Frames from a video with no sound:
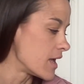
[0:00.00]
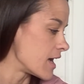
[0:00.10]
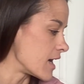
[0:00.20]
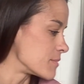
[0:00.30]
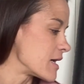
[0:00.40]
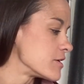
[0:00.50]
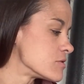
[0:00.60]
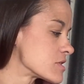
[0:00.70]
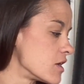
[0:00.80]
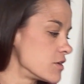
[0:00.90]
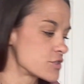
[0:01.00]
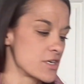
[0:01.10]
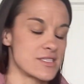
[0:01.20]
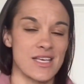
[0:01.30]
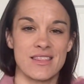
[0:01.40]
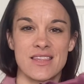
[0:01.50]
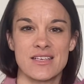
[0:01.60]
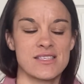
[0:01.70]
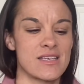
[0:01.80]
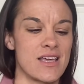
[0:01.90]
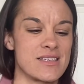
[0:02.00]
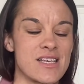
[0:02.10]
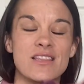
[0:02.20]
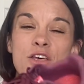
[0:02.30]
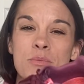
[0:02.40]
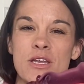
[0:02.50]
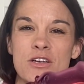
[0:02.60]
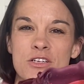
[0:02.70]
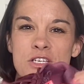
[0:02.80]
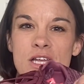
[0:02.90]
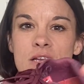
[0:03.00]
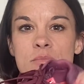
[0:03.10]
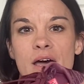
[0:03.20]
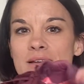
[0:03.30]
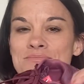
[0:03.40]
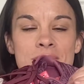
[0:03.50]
I use the Ultras, and this is a little bit of cushioning, but